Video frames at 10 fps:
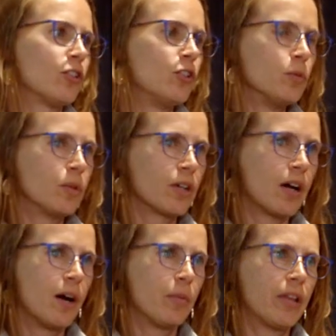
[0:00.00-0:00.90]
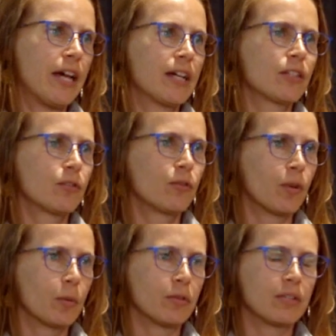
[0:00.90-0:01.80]
super complex
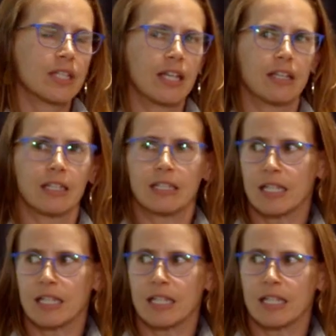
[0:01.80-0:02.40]
from the recycling